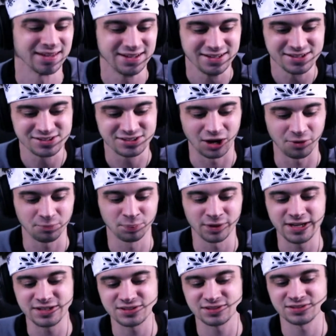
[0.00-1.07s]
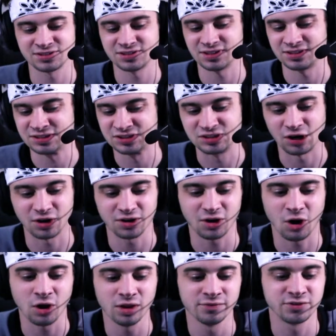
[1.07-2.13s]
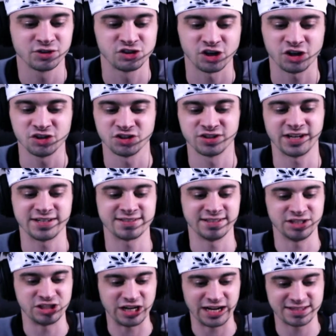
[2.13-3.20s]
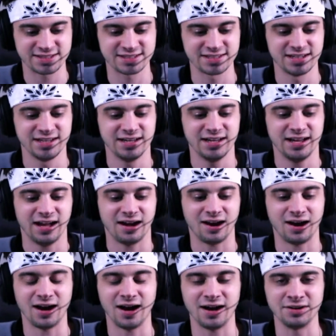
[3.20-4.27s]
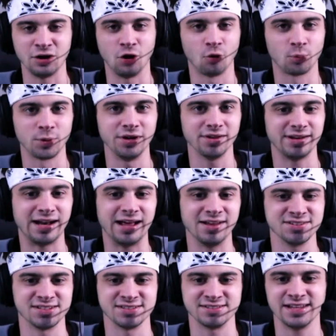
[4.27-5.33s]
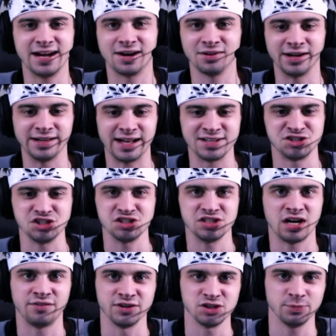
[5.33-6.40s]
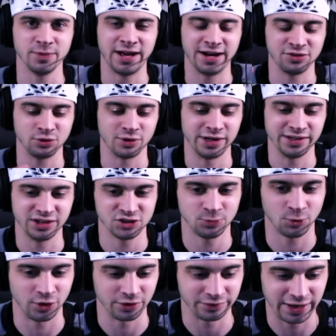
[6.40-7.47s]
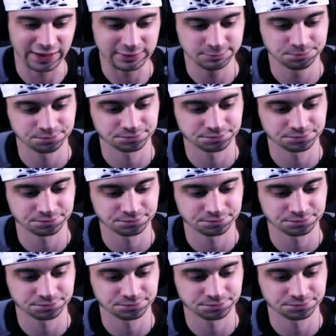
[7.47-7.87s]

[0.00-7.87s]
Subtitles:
So please start all of your Chargers against the Jets. No real analysis there. Like, that's just self-explanatory at this point, right?